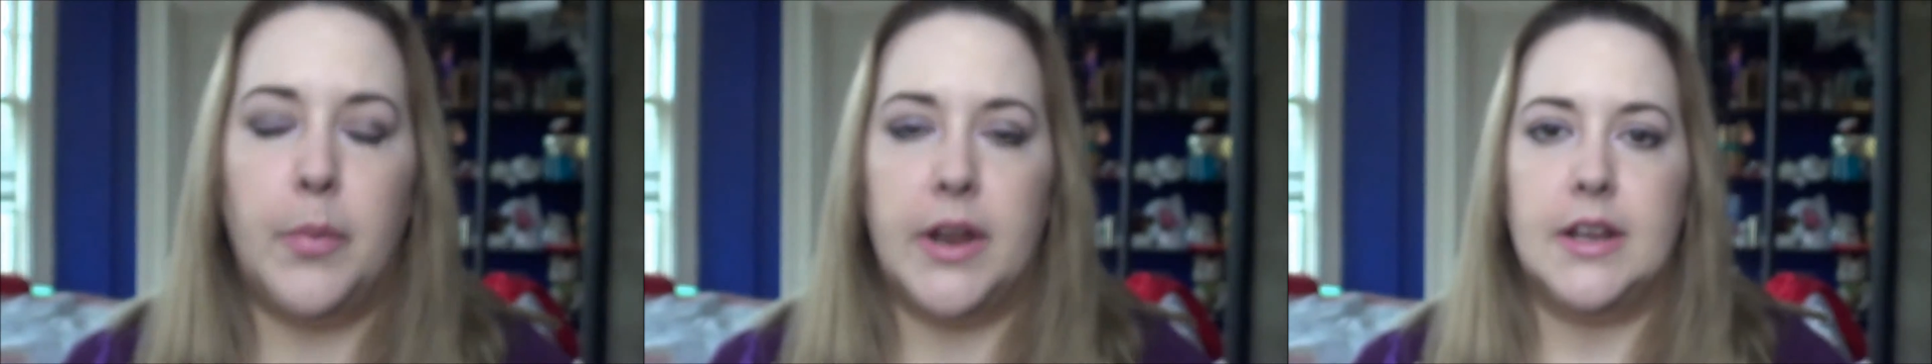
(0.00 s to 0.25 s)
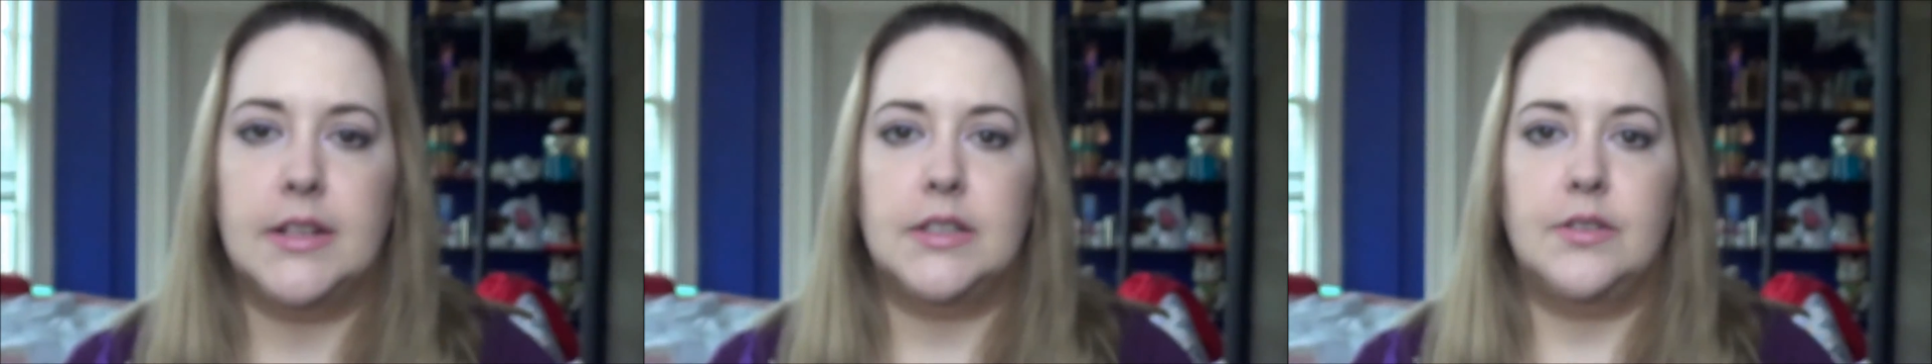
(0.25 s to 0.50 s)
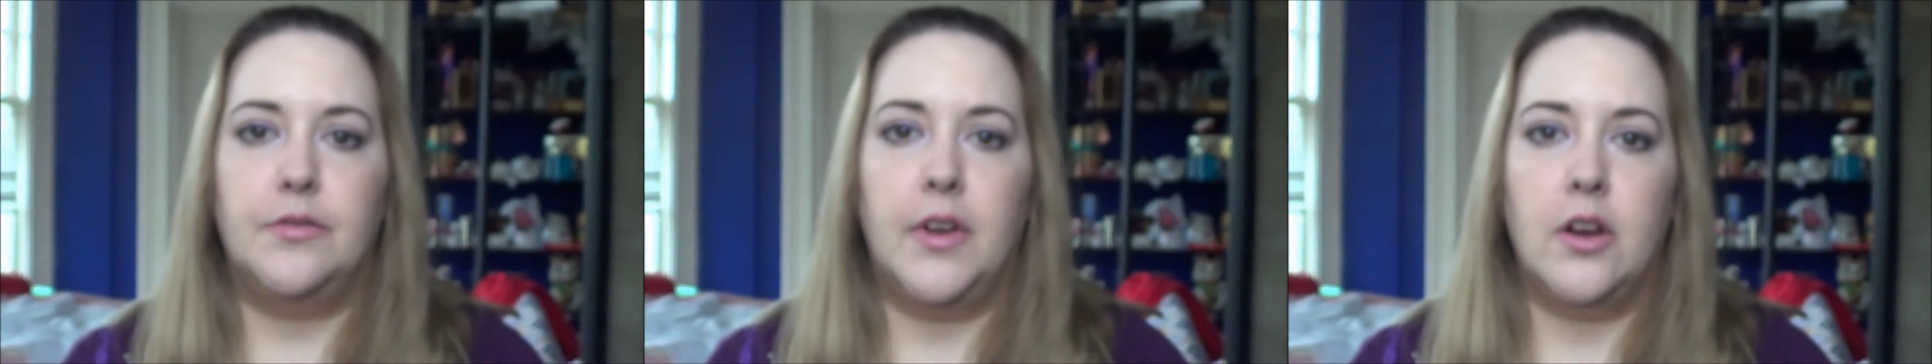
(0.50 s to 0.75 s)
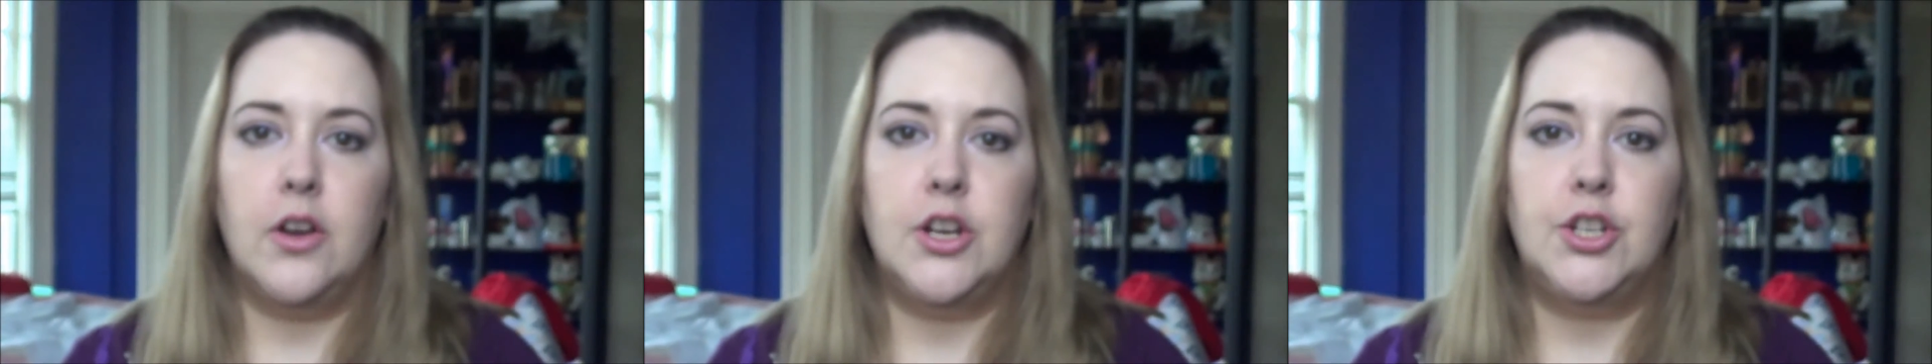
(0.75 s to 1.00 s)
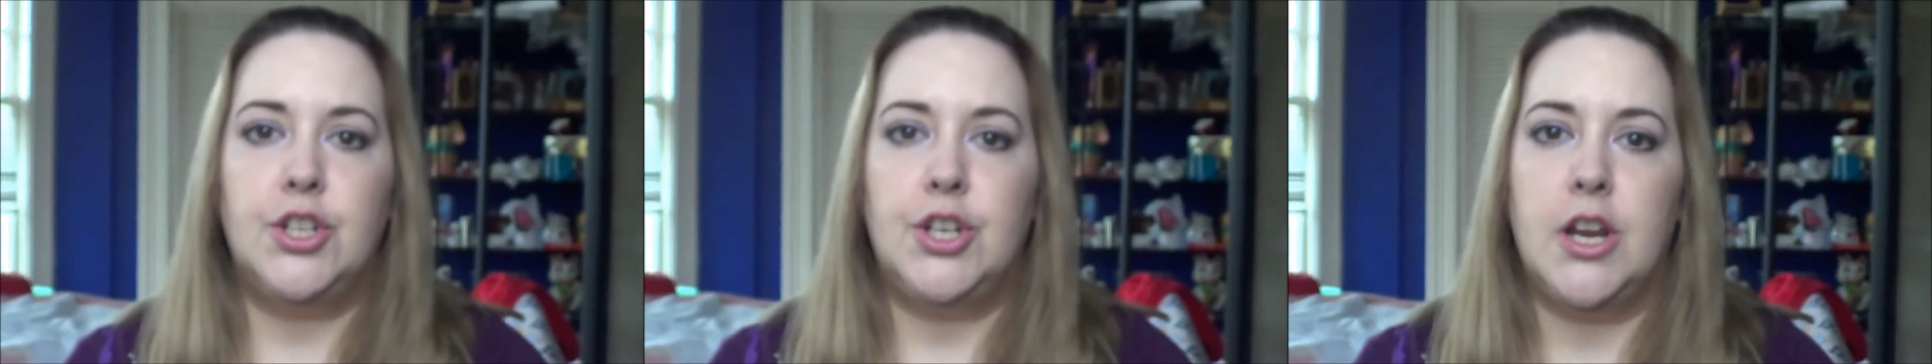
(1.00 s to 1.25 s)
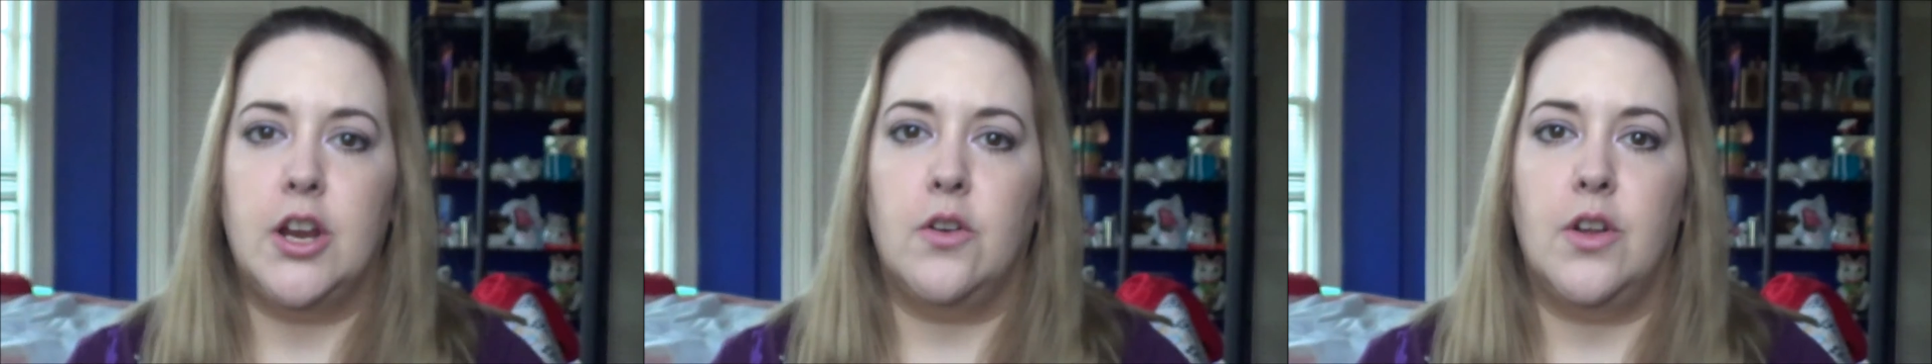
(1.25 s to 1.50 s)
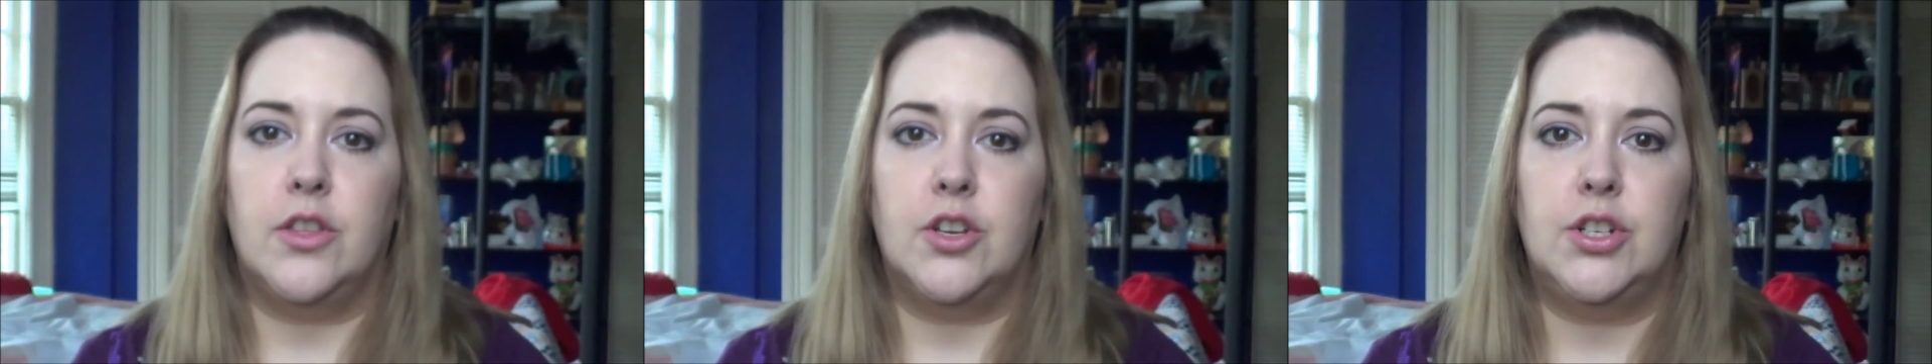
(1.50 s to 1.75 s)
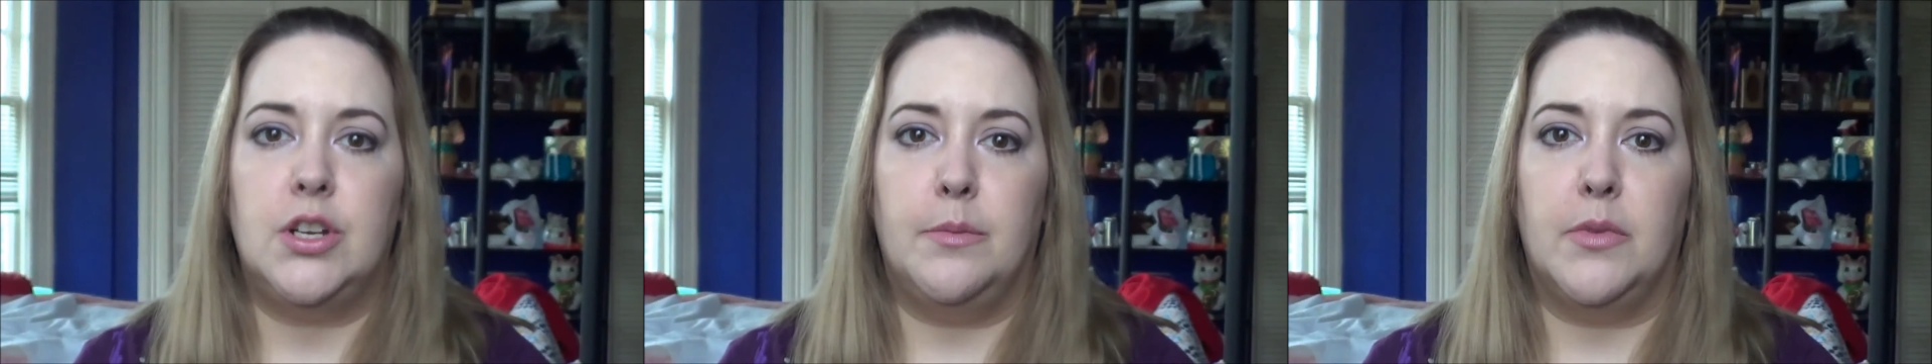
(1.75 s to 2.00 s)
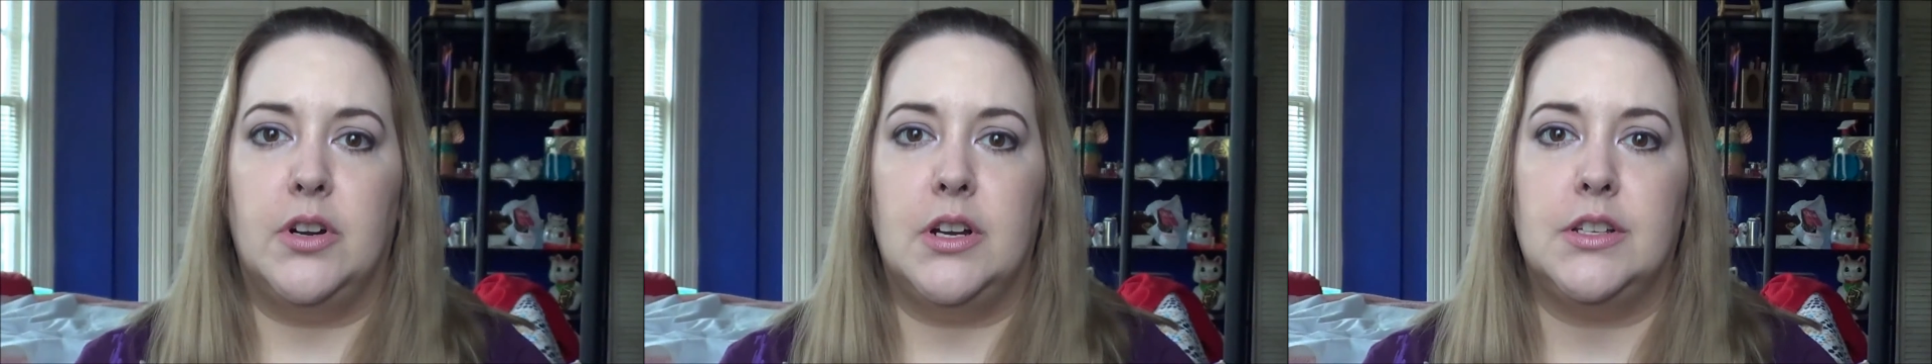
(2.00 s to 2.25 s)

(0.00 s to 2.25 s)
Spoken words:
but it's very sheer and the shimmer